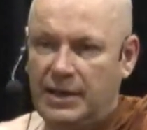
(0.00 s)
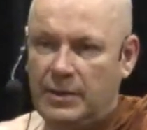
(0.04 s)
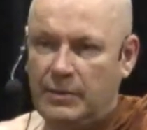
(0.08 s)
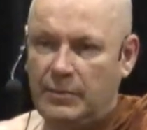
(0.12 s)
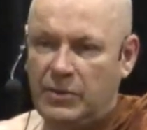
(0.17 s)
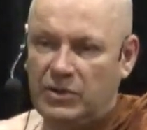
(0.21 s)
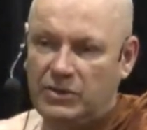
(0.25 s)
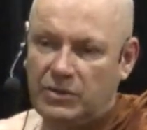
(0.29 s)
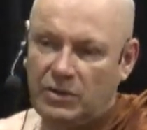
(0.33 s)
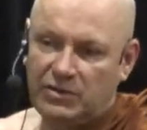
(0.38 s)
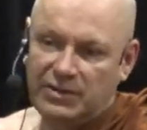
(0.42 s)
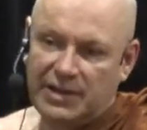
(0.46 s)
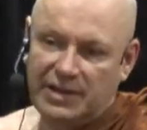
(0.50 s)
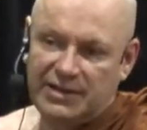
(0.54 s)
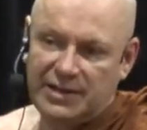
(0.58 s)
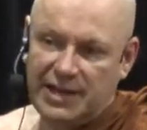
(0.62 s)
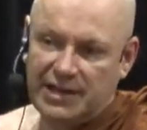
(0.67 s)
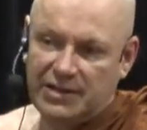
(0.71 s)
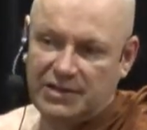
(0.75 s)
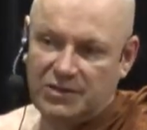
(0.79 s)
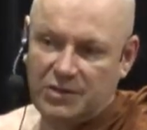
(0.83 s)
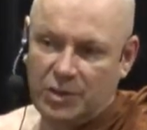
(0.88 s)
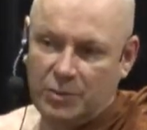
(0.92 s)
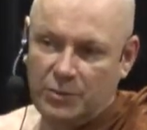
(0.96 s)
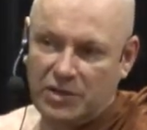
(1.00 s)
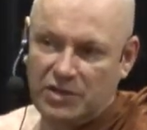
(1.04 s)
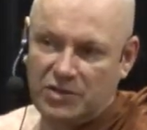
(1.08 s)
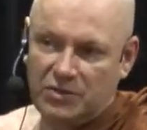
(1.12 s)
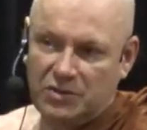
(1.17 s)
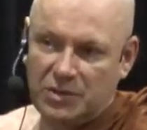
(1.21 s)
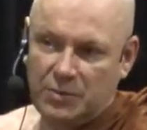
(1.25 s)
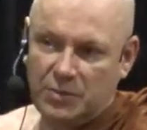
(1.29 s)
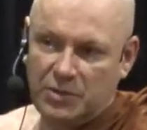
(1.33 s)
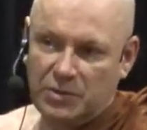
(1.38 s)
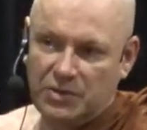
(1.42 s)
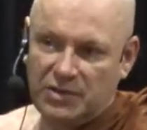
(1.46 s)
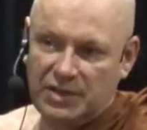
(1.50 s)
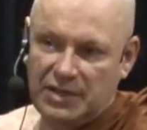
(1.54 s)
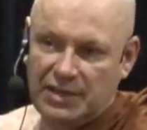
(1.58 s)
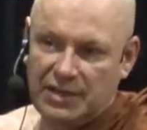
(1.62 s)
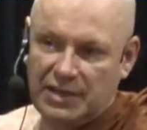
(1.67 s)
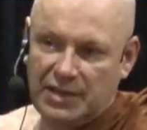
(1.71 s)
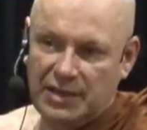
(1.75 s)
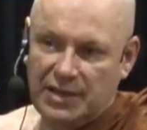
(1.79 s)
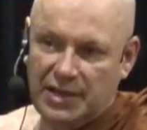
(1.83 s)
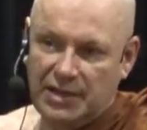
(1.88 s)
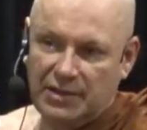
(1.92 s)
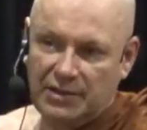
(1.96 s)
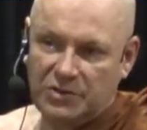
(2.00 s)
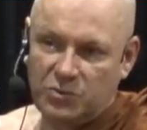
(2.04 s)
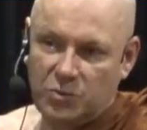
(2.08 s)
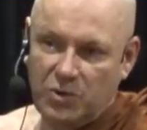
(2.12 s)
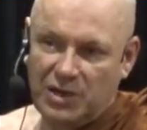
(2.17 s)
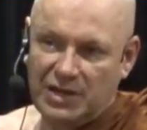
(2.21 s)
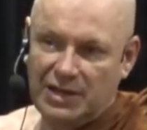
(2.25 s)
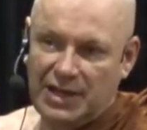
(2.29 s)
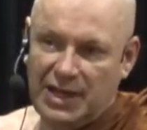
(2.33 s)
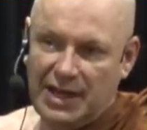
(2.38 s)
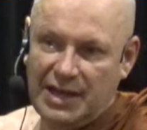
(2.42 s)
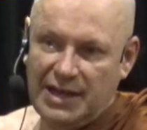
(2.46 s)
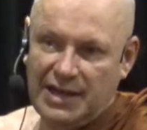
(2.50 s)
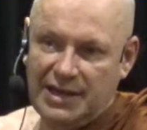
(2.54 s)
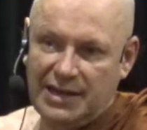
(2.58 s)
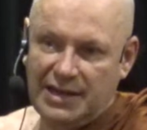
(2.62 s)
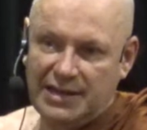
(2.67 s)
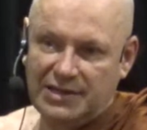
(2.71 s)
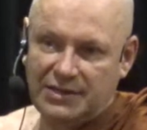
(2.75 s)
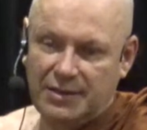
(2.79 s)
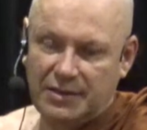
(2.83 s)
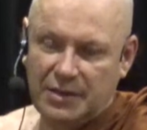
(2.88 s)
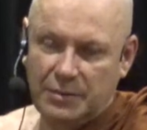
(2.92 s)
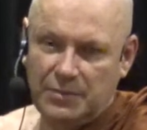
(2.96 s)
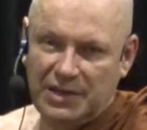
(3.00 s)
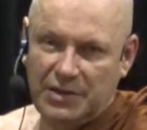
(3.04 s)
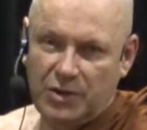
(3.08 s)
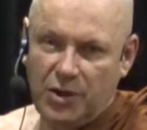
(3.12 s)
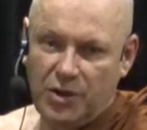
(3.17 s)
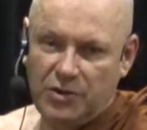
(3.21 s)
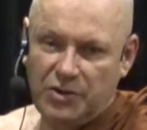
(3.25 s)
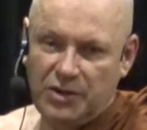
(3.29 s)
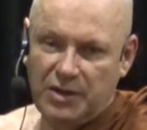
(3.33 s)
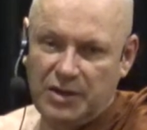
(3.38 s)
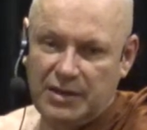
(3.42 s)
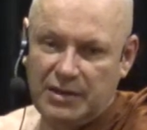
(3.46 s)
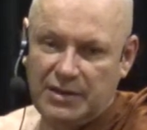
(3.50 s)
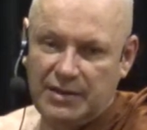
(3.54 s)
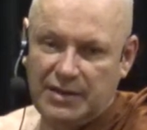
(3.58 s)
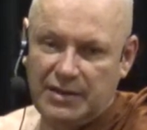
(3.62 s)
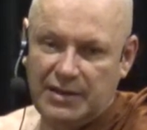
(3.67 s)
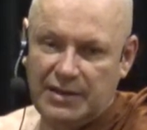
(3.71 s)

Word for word: But don't attach too much to the beauty, because one day it's going to be gone.